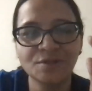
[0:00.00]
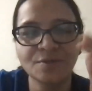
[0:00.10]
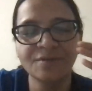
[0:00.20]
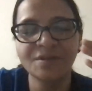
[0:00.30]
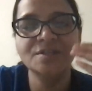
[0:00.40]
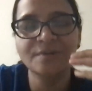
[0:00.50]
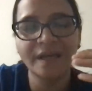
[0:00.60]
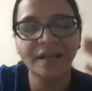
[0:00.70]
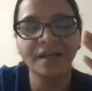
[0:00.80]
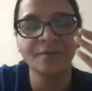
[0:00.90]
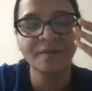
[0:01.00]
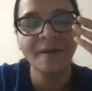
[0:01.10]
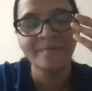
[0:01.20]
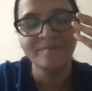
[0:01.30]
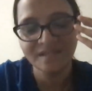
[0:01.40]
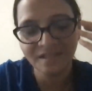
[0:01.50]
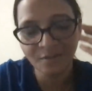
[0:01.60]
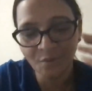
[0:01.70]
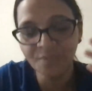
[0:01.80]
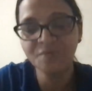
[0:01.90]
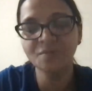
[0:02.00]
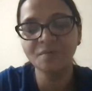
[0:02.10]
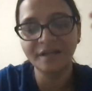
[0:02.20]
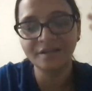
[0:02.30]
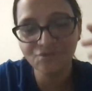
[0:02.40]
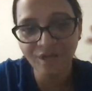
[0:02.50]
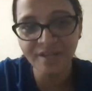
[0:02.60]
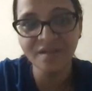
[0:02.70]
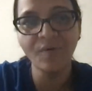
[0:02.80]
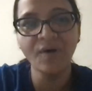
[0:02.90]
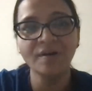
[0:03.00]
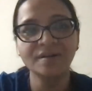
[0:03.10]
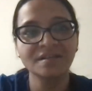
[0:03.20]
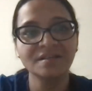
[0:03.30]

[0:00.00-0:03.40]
so we need to like kind of, there's a room to like train the bot,